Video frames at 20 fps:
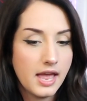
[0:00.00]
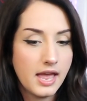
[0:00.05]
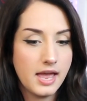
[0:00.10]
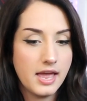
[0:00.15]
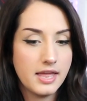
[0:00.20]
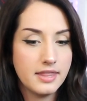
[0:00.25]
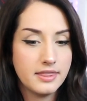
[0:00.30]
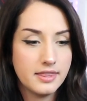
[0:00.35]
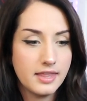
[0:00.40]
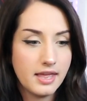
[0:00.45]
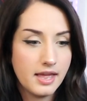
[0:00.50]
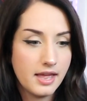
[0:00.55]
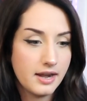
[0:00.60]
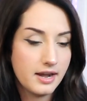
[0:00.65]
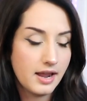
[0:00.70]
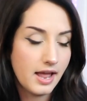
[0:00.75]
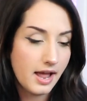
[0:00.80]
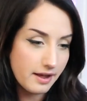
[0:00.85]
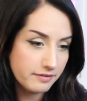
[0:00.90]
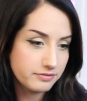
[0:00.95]
and
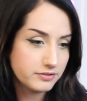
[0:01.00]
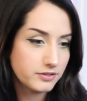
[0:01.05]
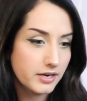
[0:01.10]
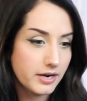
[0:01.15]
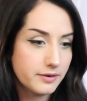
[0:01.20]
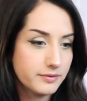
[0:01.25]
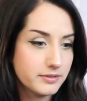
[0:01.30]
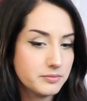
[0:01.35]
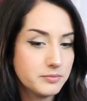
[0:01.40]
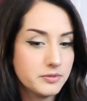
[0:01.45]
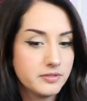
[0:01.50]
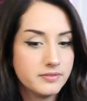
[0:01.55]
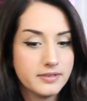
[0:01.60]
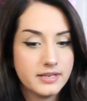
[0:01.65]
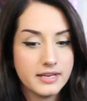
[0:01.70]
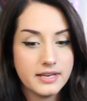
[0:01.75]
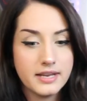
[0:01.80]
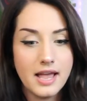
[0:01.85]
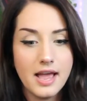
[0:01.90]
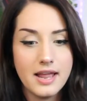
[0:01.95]
then after I was
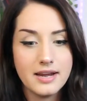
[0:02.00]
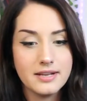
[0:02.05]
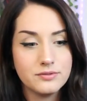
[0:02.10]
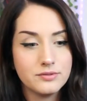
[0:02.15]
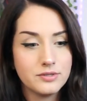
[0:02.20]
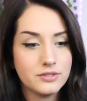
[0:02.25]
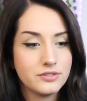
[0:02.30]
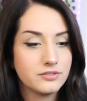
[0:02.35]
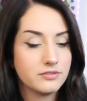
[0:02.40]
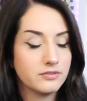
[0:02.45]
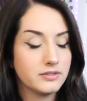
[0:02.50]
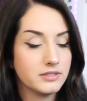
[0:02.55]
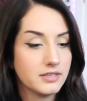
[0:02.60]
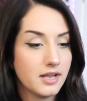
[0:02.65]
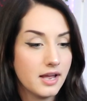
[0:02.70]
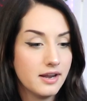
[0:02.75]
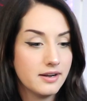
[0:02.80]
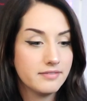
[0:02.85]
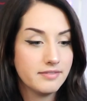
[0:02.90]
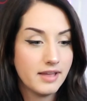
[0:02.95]
moving, and it just was
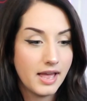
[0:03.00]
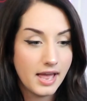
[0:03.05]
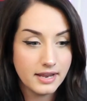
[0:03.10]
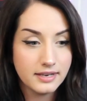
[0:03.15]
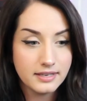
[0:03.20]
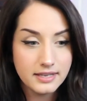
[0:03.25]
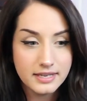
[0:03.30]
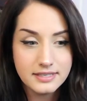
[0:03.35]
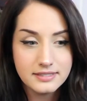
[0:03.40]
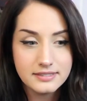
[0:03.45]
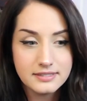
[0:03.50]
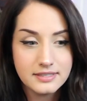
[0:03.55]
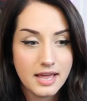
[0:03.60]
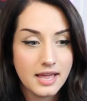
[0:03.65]
kind of endless.